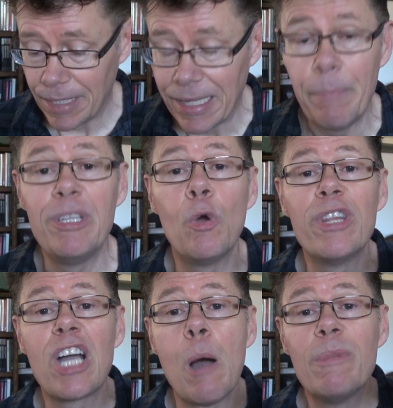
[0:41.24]
Let me know in
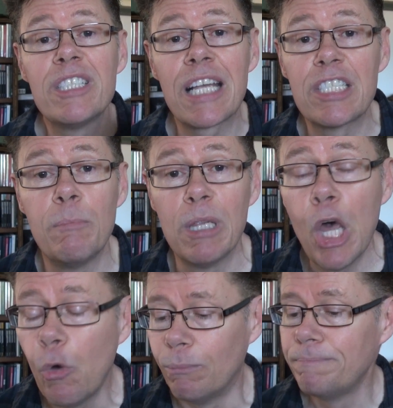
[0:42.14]
the comment section
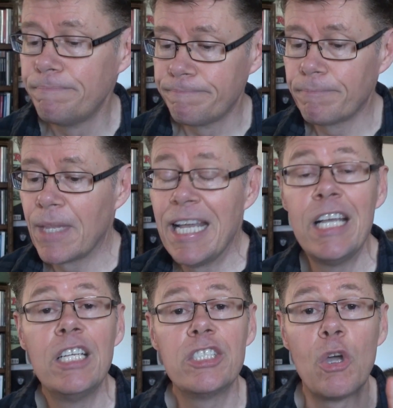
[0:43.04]
below.
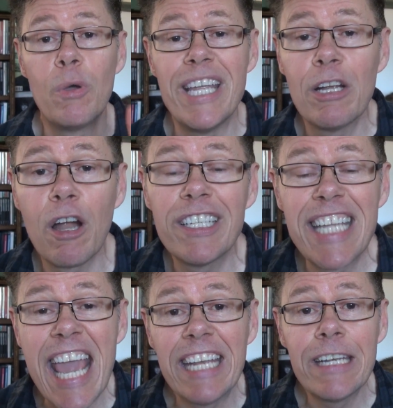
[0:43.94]
So here are
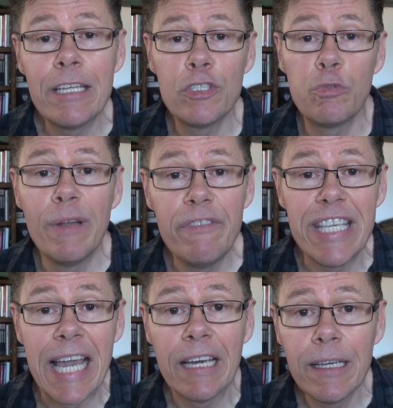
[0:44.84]
10
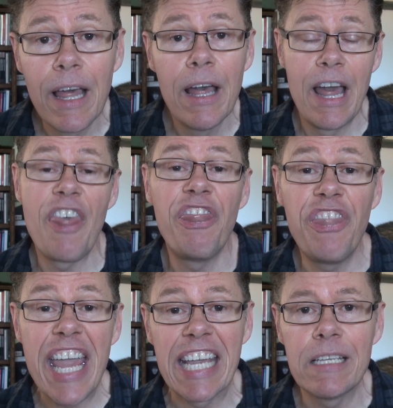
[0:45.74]
trivia
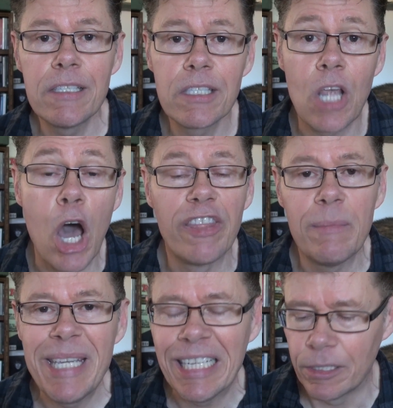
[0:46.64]
things on
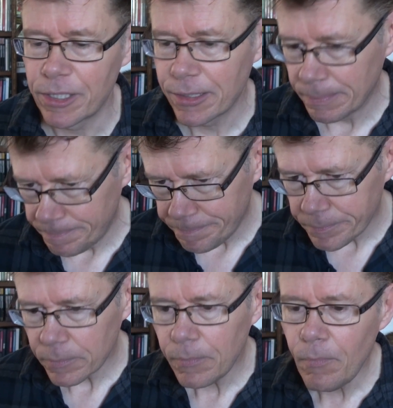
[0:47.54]
the Beatles.
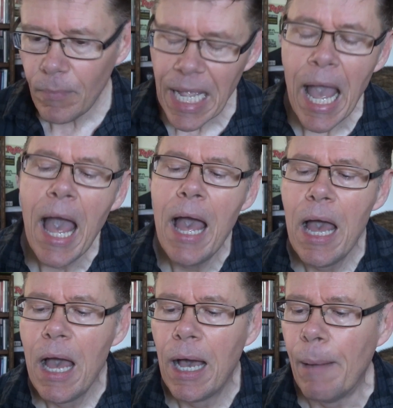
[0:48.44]

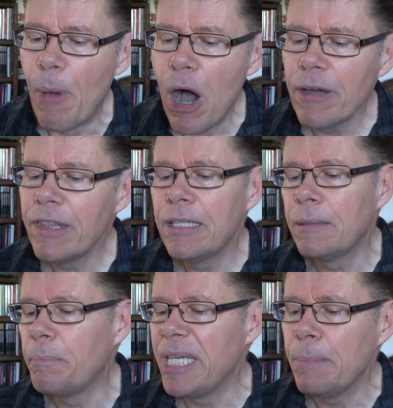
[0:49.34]
Among
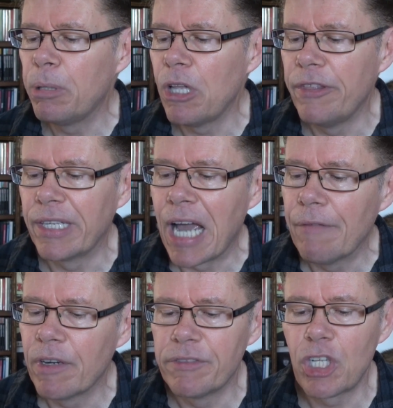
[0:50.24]
the people on the
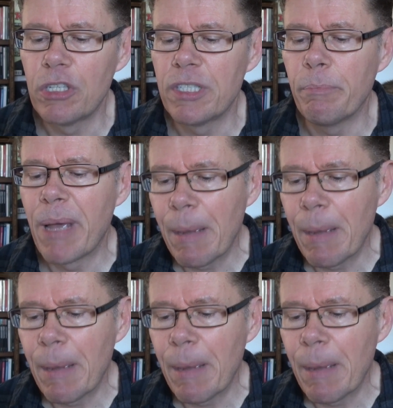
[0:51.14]
cover of Sgt.